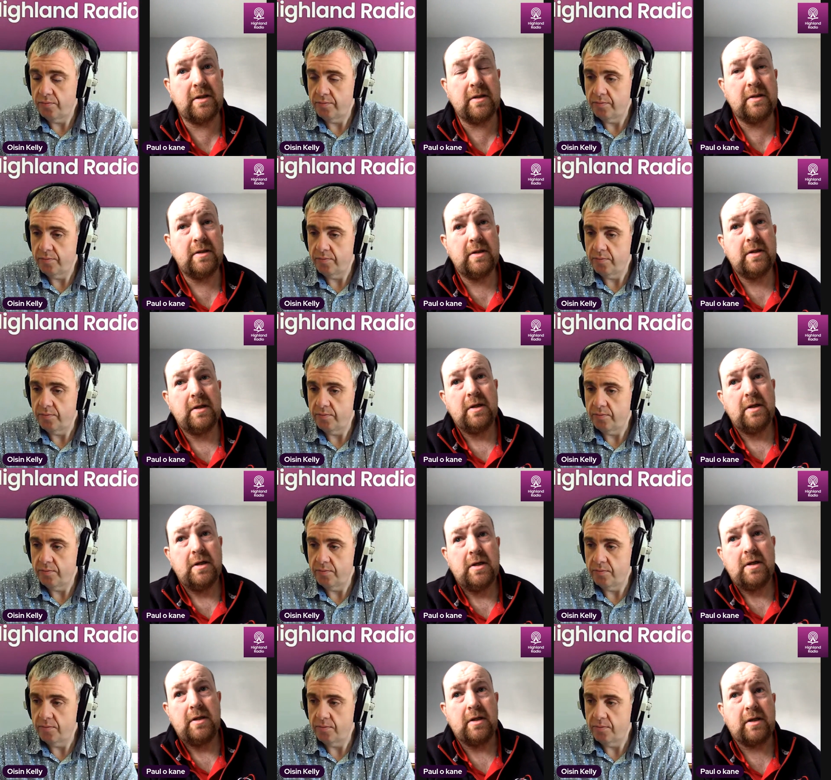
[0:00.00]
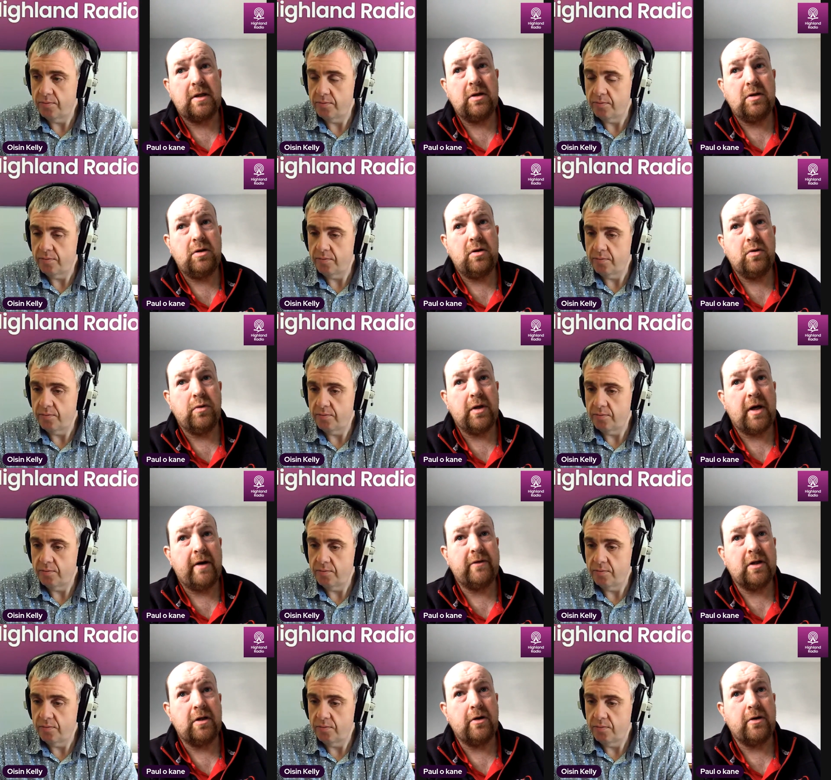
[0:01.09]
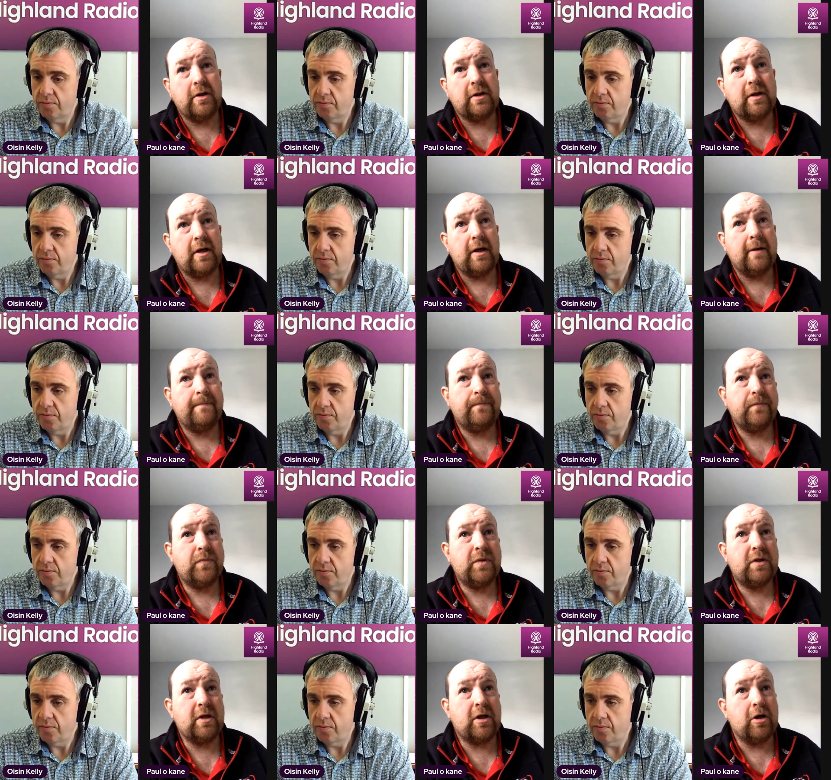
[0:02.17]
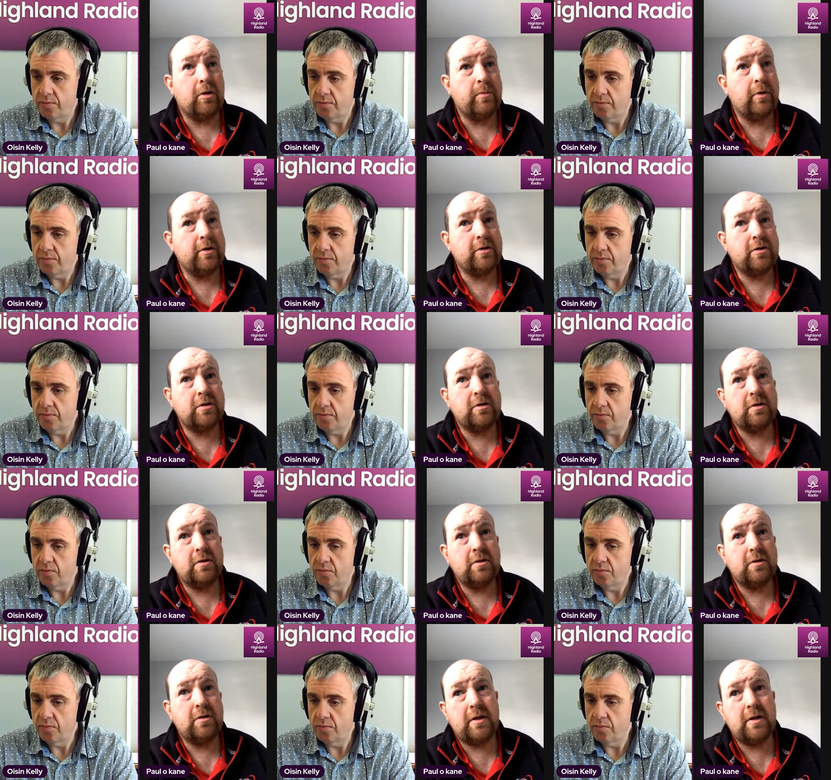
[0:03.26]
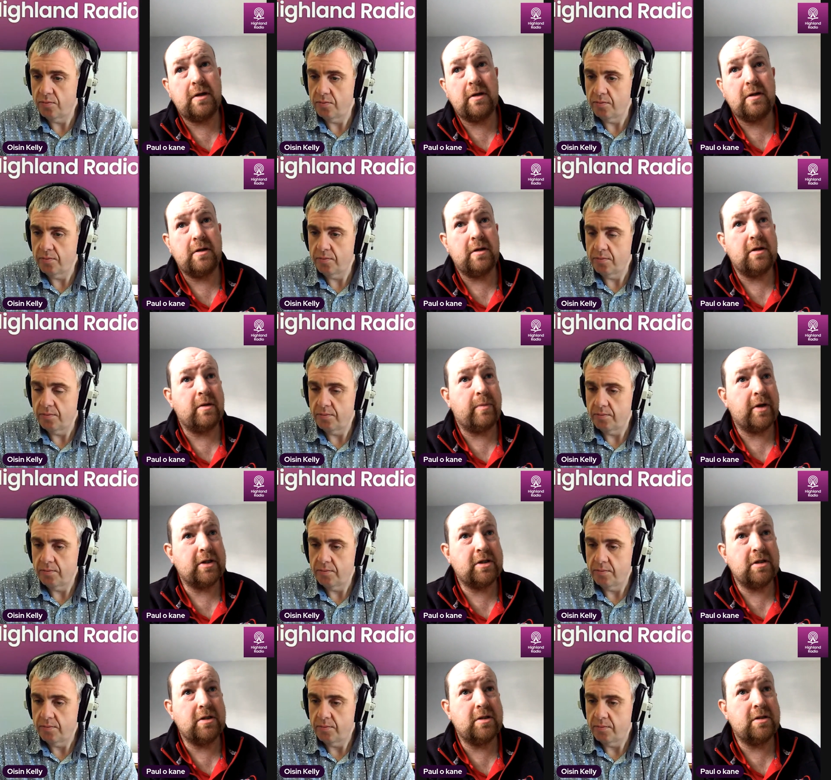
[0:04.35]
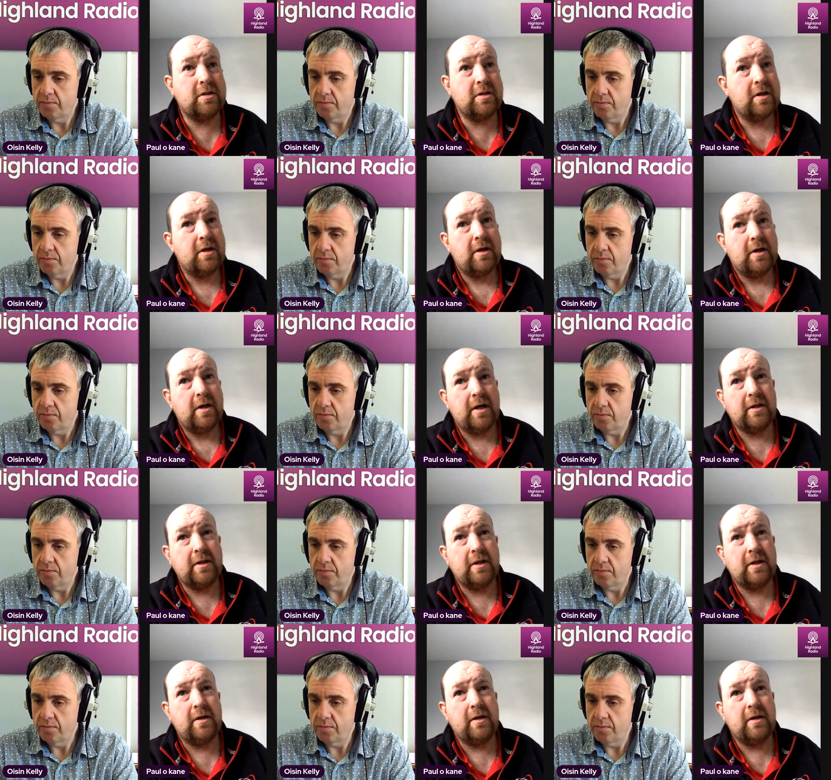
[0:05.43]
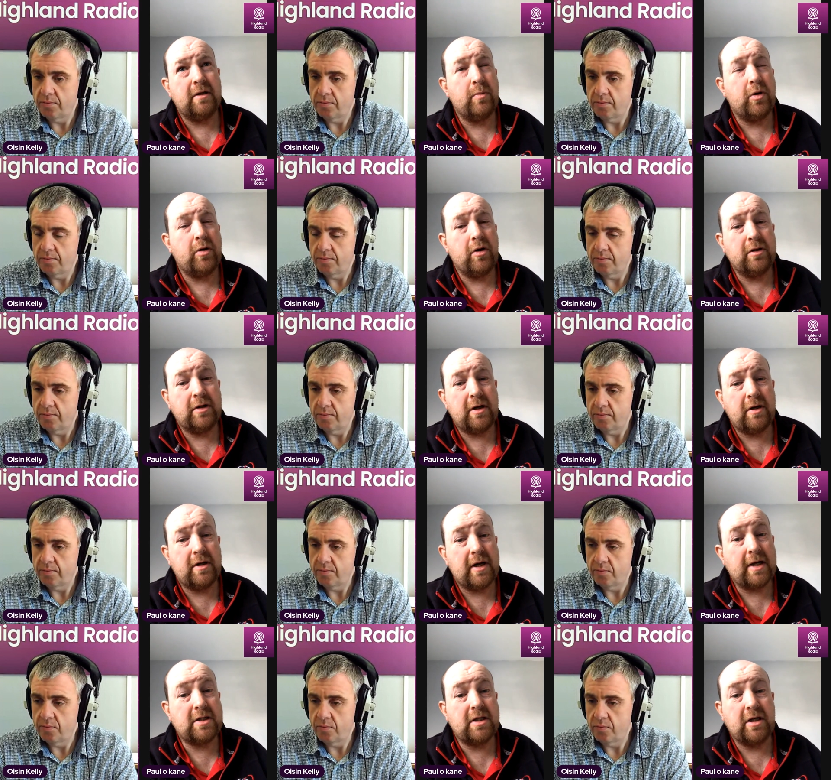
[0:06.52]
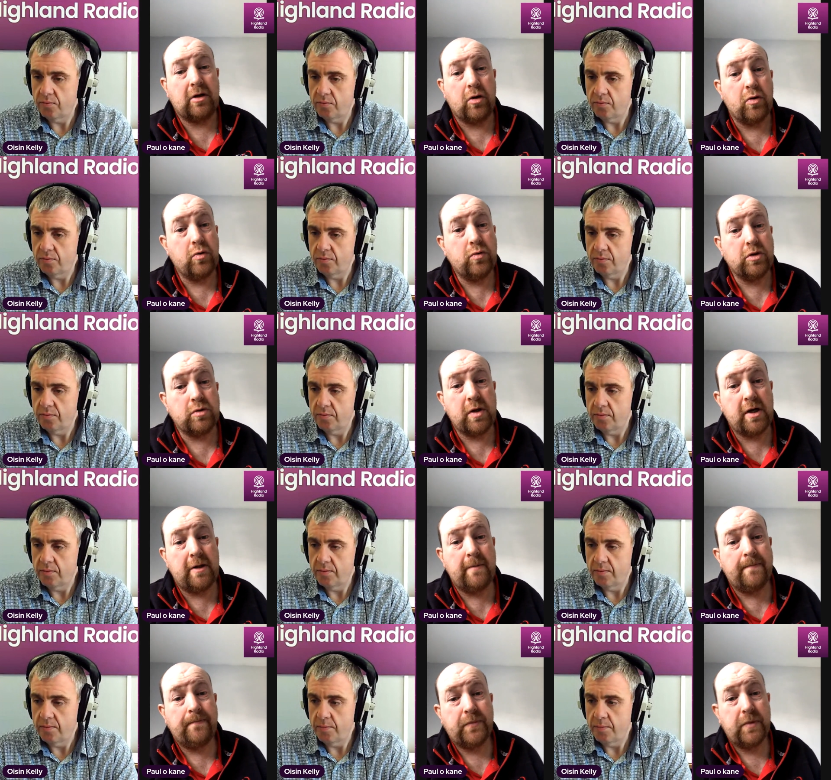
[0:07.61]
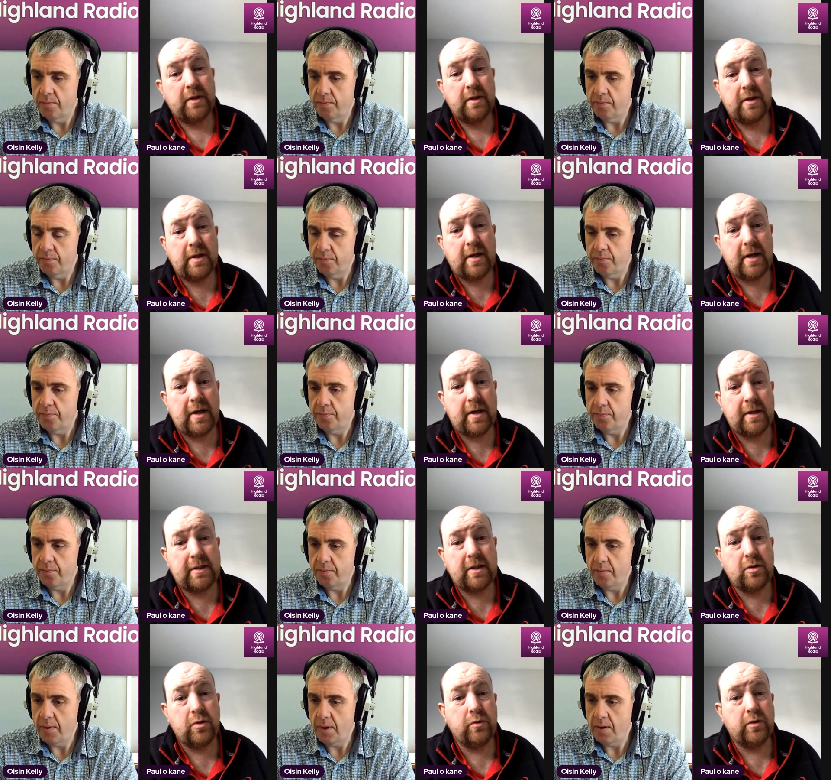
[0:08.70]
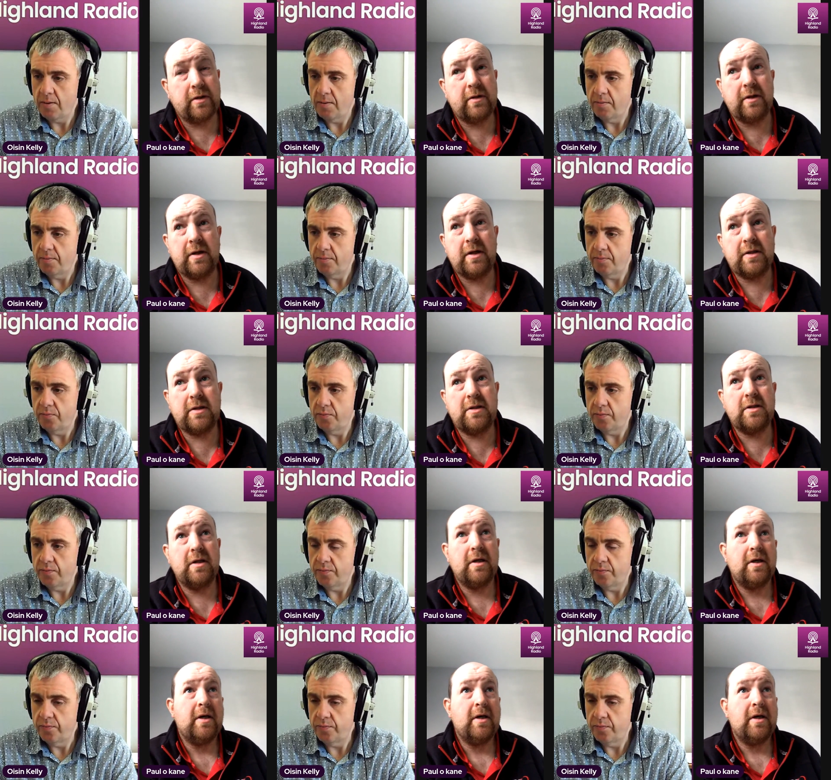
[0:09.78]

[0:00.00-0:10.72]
Speaker 1: and like you, you only have to look at the the clubhouse, the the, the pitches and the, the room around there to actually grow as well. Uh, to know that it's